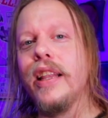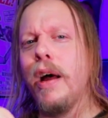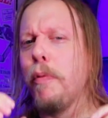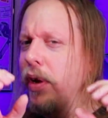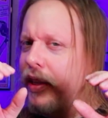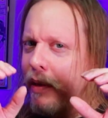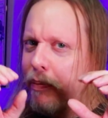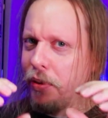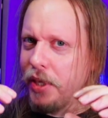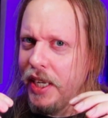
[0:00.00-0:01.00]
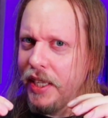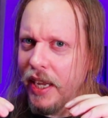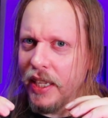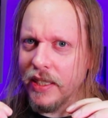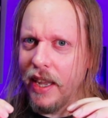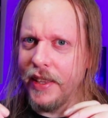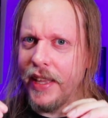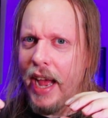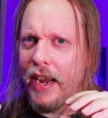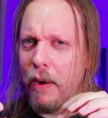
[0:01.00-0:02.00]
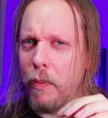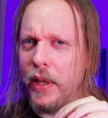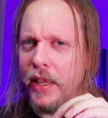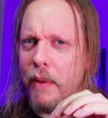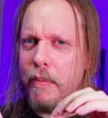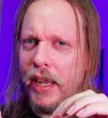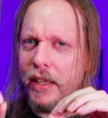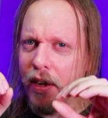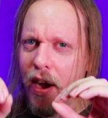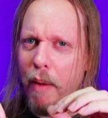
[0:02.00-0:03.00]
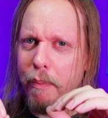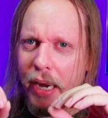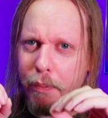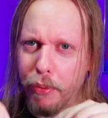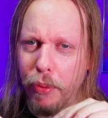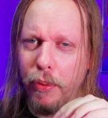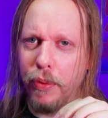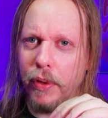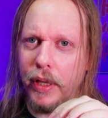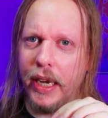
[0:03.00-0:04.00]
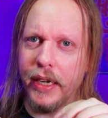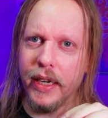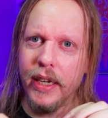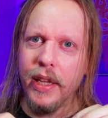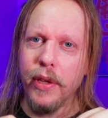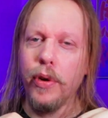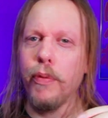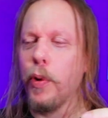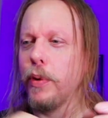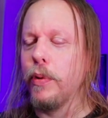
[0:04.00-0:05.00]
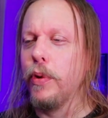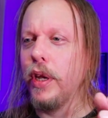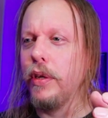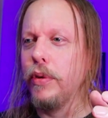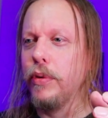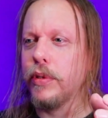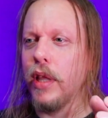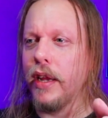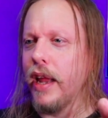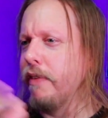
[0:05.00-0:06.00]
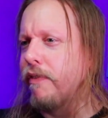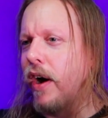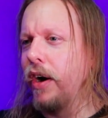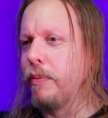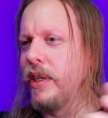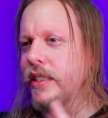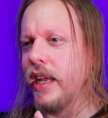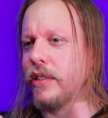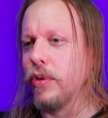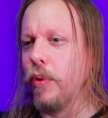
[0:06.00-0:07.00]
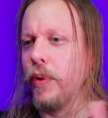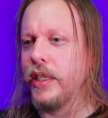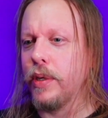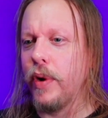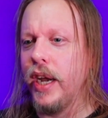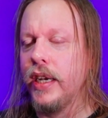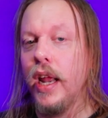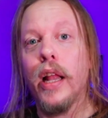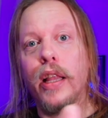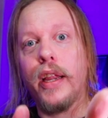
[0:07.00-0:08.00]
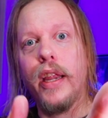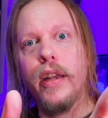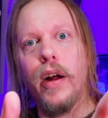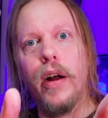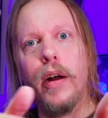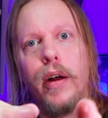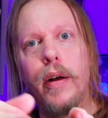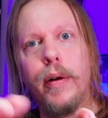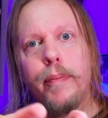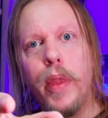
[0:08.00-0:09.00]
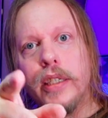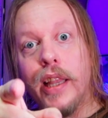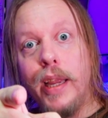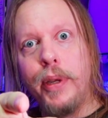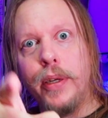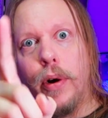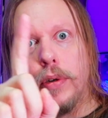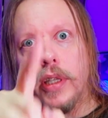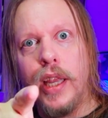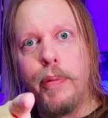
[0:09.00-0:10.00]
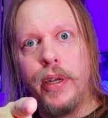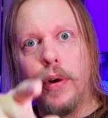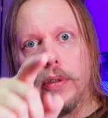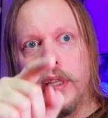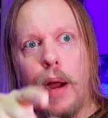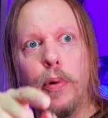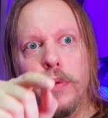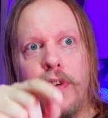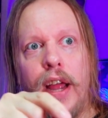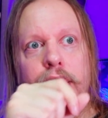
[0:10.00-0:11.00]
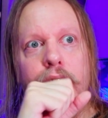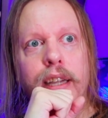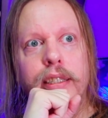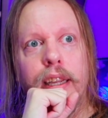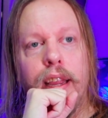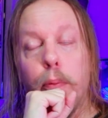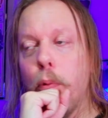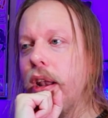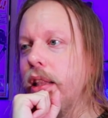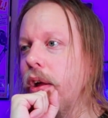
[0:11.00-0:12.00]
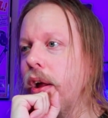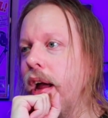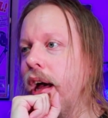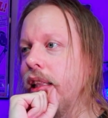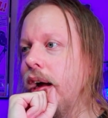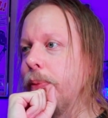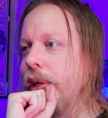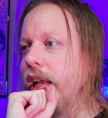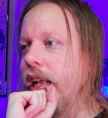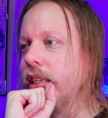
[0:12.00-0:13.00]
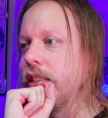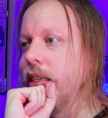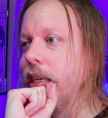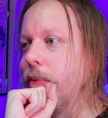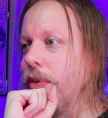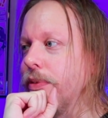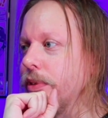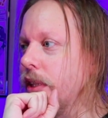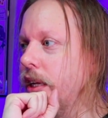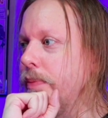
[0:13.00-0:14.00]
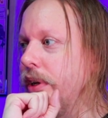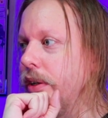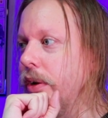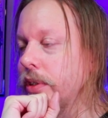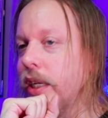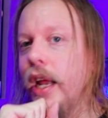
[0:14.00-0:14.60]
love when they put details like that, and when they make the combat brutal, and when you can use like environments, that's always great. Like in Sleeping Dogs, that was fantastic game. When the hell are we getting sequel for Sleeping Dogs?